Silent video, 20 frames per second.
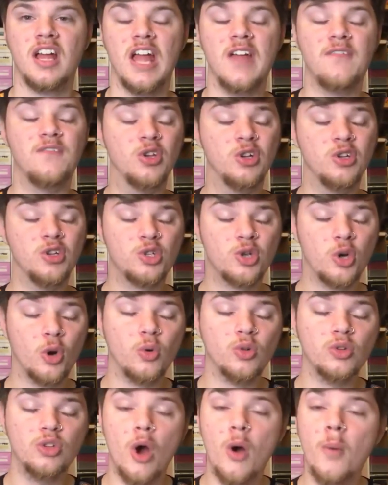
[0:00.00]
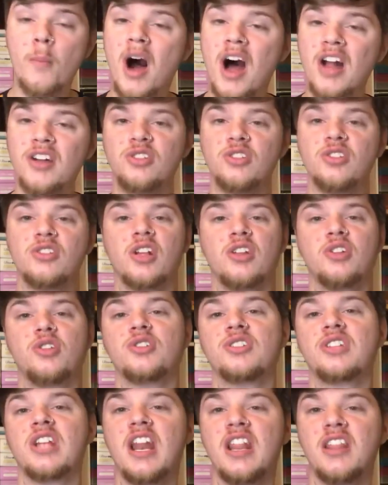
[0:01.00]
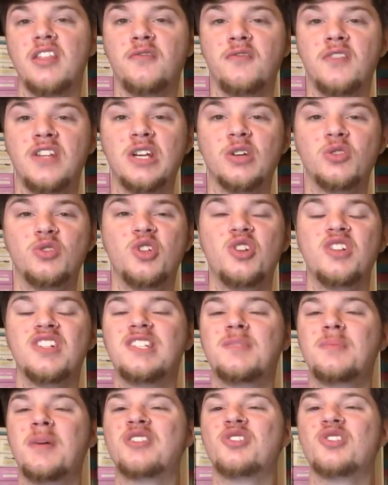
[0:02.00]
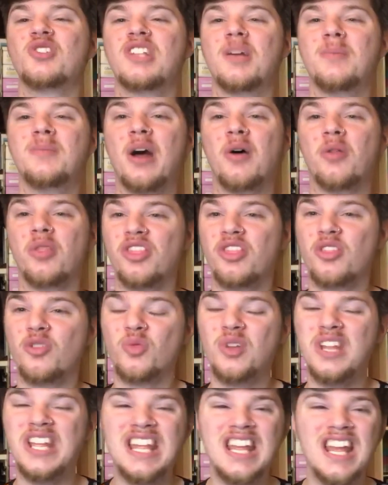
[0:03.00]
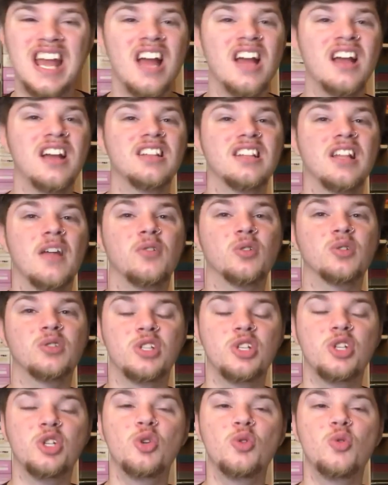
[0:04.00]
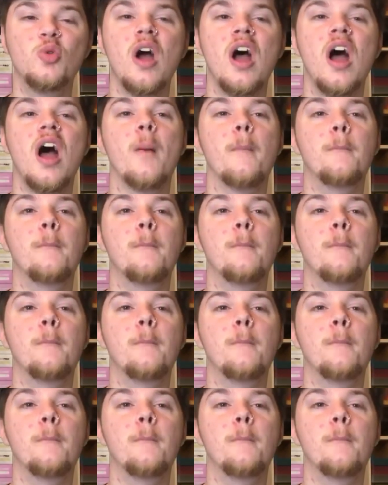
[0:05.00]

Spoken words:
If you control no monsters on your side of the field, you can special summon out 3 level 2